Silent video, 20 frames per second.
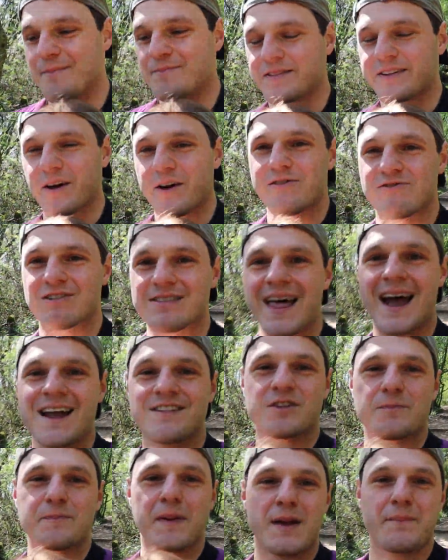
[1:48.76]
So he
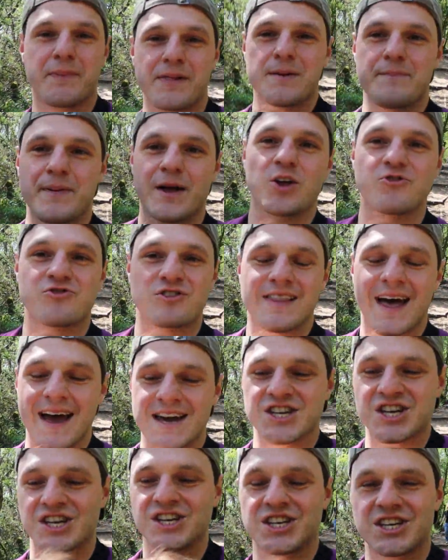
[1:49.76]
relates to people, he builds
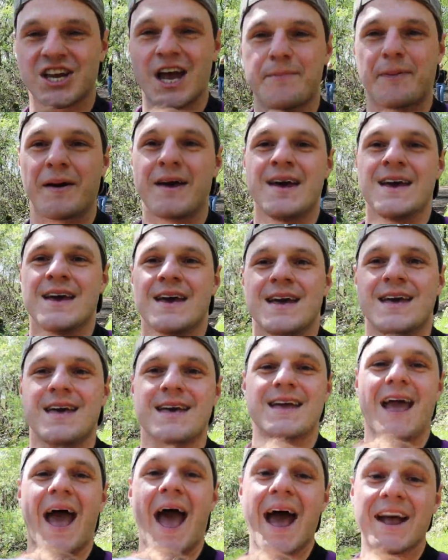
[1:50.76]
relationship,
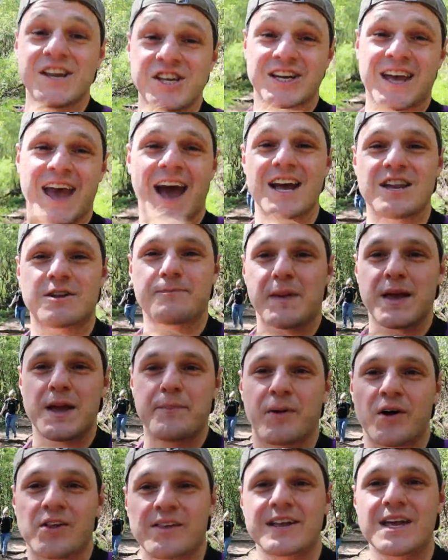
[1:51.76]
he educates
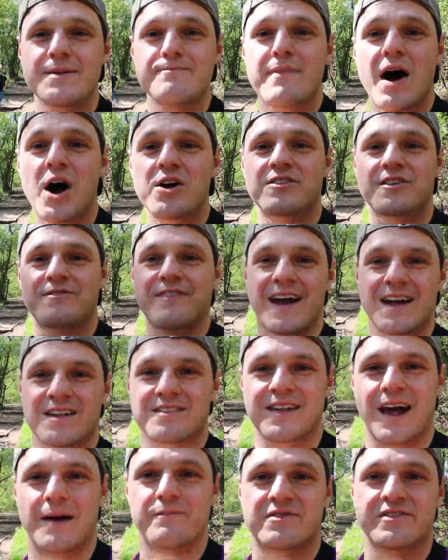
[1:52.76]
people, and he
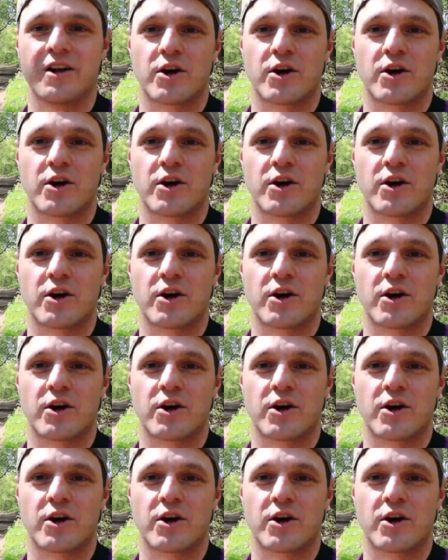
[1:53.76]
motivates them.